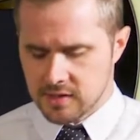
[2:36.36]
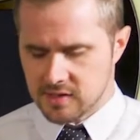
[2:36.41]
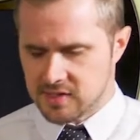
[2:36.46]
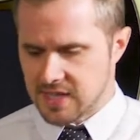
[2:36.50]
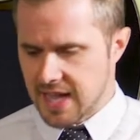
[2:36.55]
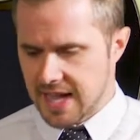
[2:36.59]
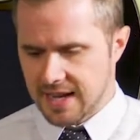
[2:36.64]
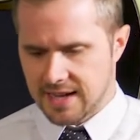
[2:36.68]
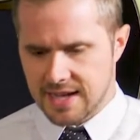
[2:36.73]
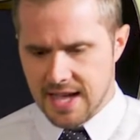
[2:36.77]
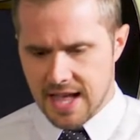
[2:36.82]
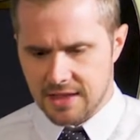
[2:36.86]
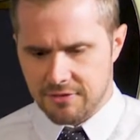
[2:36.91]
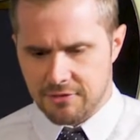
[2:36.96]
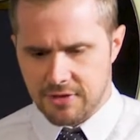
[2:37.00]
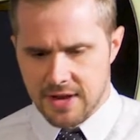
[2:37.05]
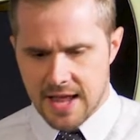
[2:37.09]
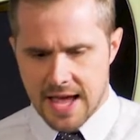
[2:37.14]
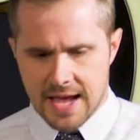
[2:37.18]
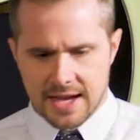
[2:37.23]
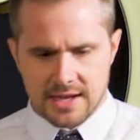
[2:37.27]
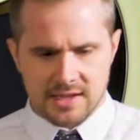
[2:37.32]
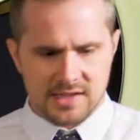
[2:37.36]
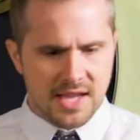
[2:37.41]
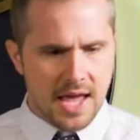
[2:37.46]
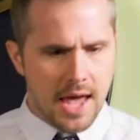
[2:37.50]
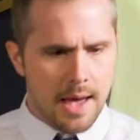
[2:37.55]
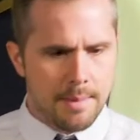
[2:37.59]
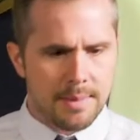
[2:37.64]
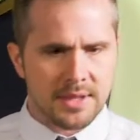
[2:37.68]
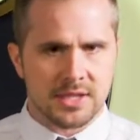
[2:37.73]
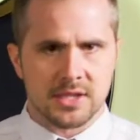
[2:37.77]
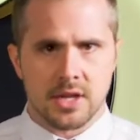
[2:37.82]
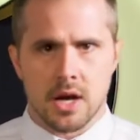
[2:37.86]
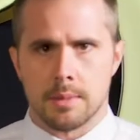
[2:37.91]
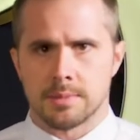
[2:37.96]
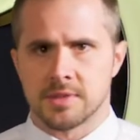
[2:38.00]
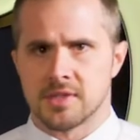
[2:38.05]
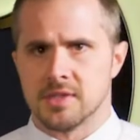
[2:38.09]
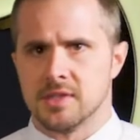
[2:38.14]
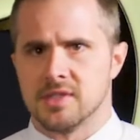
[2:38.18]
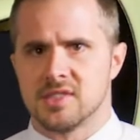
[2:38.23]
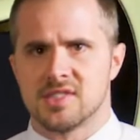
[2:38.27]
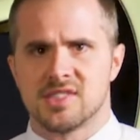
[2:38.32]
Zach Galifianakis, Emma
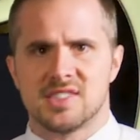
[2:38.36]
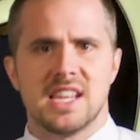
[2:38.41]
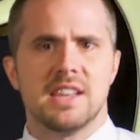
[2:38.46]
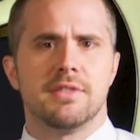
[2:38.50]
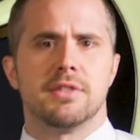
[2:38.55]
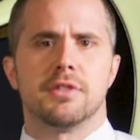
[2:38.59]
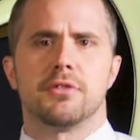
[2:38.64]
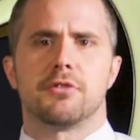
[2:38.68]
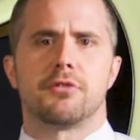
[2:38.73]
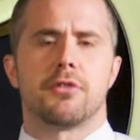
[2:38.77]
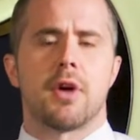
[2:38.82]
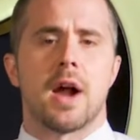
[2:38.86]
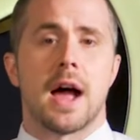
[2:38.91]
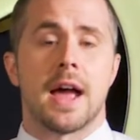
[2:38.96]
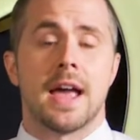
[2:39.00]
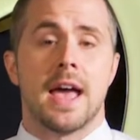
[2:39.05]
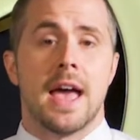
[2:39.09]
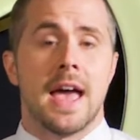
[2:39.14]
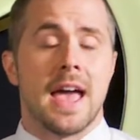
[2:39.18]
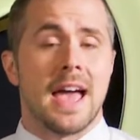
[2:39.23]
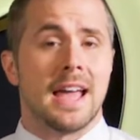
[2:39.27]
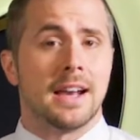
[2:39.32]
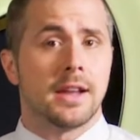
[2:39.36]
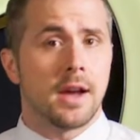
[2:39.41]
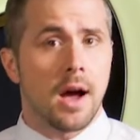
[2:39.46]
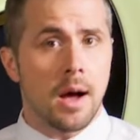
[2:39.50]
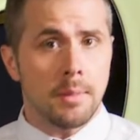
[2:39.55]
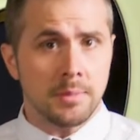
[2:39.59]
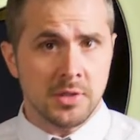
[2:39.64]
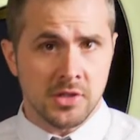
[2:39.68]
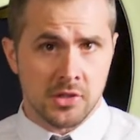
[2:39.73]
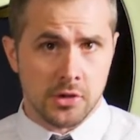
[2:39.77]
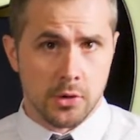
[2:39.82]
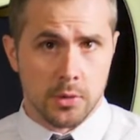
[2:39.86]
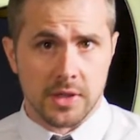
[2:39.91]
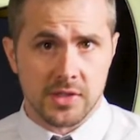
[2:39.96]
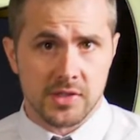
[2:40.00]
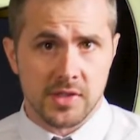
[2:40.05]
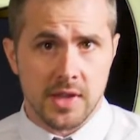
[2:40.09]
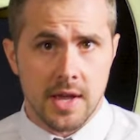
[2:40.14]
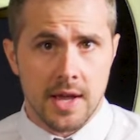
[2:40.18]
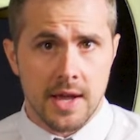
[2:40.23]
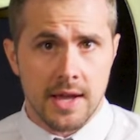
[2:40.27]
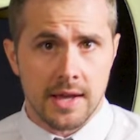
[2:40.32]
Thompson, Stephen Fry, and comes to
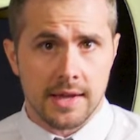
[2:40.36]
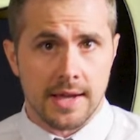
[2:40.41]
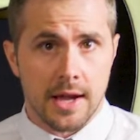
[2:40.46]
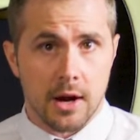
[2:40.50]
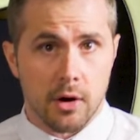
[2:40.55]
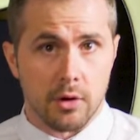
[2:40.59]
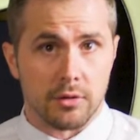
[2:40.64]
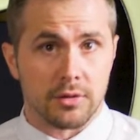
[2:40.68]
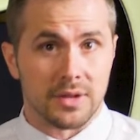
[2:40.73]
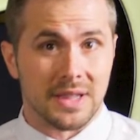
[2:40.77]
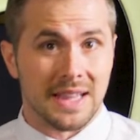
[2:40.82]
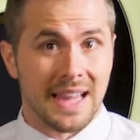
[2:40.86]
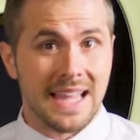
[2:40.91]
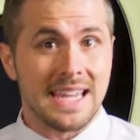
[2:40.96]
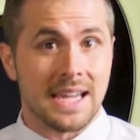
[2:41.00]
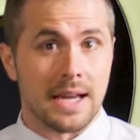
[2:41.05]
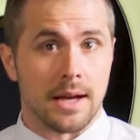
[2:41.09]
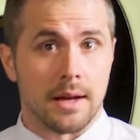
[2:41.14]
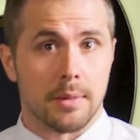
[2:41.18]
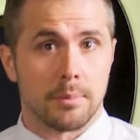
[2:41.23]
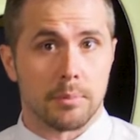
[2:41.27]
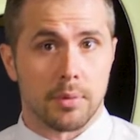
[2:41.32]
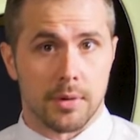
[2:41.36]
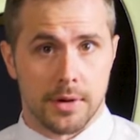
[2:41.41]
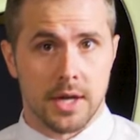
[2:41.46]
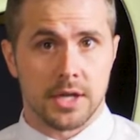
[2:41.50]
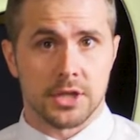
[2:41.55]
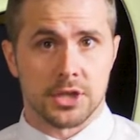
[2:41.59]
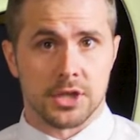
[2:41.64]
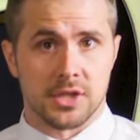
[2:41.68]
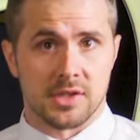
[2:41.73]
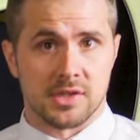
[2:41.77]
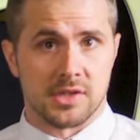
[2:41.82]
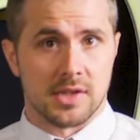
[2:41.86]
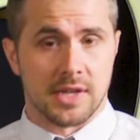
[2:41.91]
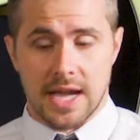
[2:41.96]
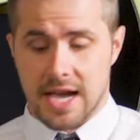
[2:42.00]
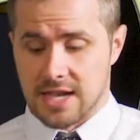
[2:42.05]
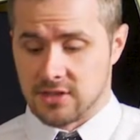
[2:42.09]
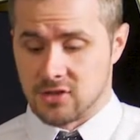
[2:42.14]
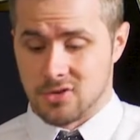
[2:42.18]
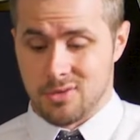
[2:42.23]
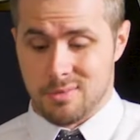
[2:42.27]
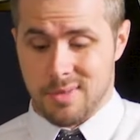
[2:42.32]
us care of Laika Productions, the
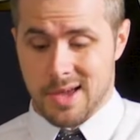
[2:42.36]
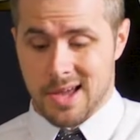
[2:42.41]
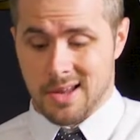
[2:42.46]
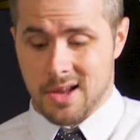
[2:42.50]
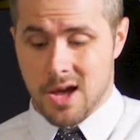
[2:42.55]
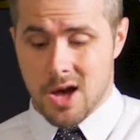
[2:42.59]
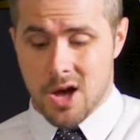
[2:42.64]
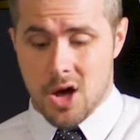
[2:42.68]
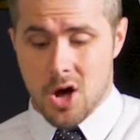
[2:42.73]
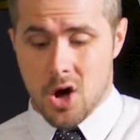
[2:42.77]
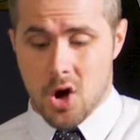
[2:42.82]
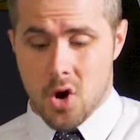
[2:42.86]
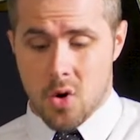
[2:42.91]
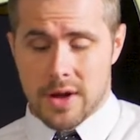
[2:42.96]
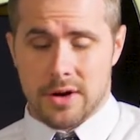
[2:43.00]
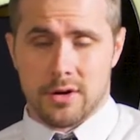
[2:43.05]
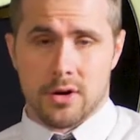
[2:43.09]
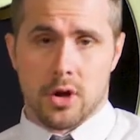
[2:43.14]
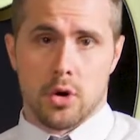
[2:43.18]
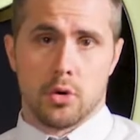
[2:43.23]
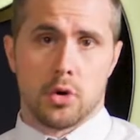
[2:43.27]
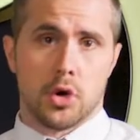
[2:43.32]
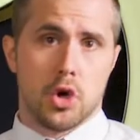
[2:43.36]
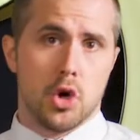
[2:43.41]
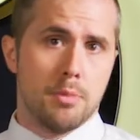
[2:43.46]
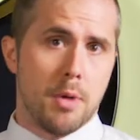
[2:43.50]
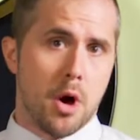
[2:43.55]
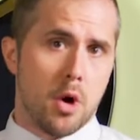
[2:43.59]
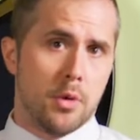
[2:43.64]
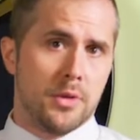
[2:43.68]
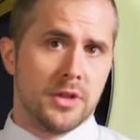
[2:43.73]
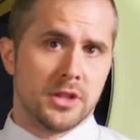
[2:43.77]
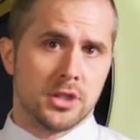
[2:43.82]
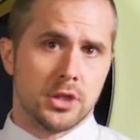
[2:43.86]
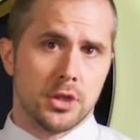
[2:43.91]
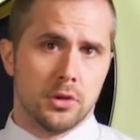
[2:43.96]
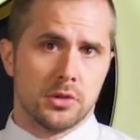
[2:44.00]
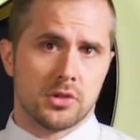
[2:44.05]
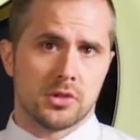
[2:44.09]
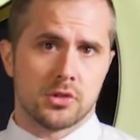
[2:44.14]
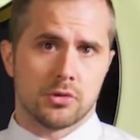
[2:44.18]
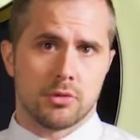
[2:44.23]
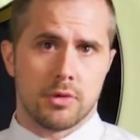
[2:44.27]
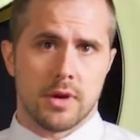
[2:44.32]
guys who made, oh, I don't know, Kubo and the
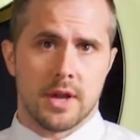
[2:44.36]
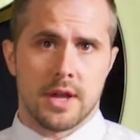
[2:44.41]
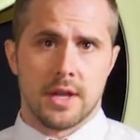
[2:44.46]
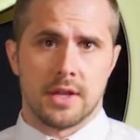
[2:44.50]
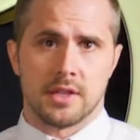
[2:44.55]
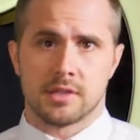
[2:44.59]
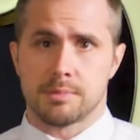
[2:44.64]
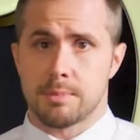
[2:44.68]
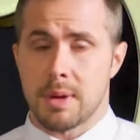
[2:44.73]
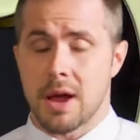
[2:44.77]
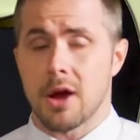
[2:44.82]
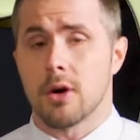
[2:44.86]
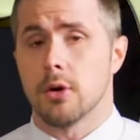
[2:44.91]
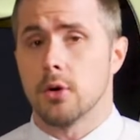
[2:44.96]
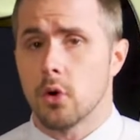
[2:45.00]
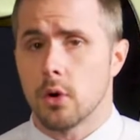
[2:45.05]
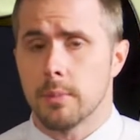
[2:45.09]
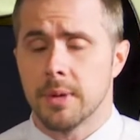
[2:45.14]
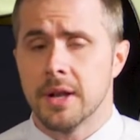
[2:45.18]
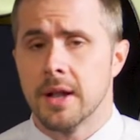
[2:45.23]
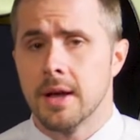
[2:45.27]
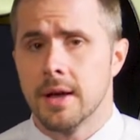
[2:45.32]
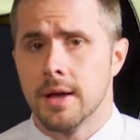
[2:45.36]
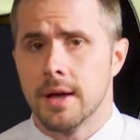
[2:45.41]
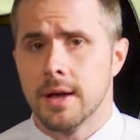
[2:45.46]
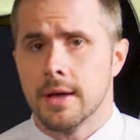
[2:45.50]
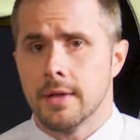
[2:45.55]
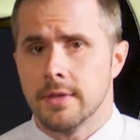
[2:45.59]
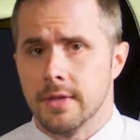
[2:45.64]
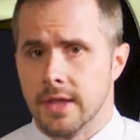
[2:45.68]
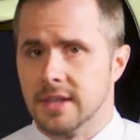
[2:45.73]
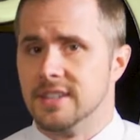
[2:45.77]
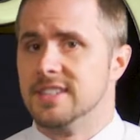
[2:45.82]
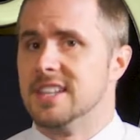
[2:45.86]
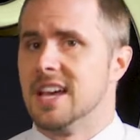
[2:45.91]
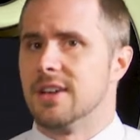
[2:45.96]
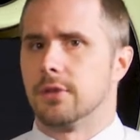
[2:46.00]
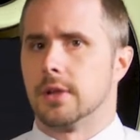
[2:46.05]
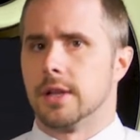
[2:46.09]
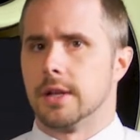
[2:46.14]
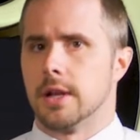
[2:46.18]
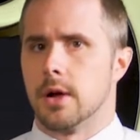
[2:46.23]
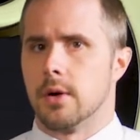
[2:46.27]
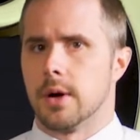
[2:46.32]
Two Strings, Paranorman. They
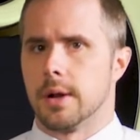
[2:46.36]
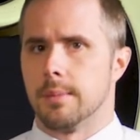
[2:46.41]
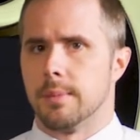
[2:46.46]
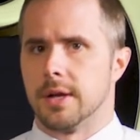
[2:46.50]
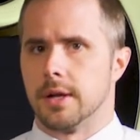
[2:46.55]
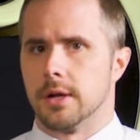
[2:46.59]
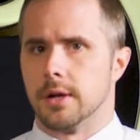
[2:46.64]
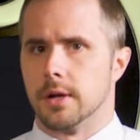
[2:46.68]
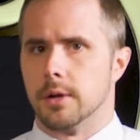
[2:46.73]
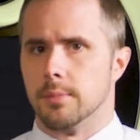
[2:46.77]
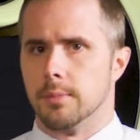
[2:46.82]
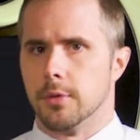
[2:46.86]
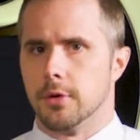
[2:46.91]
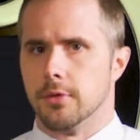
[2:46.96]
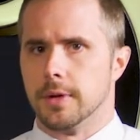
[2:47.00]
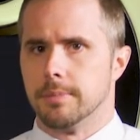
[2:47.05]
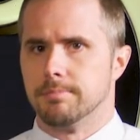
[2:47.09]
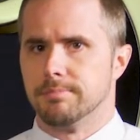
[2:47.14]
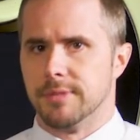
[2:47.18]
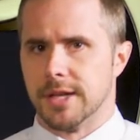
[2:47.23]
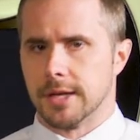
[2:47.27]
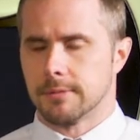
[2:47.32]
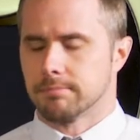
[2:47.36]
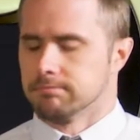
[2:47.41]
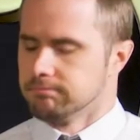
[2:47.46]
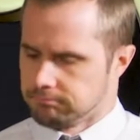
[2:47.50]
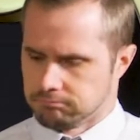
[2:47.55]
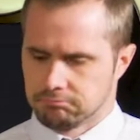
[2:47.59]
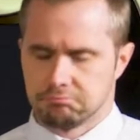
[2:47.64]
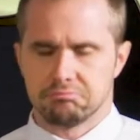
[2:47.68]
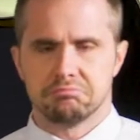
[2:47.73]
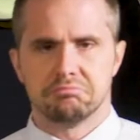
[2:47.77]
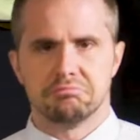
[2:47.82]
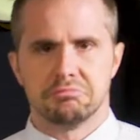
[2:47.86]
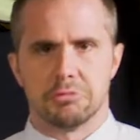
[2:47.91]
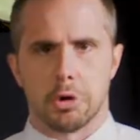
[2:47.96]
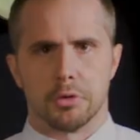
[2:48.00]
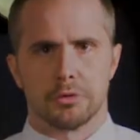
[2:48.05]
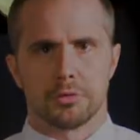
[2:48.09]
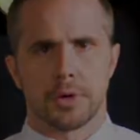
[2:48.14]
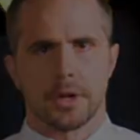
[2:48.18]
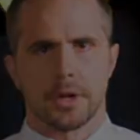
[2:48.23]
definitely know how to make a good movie. Nick, roll the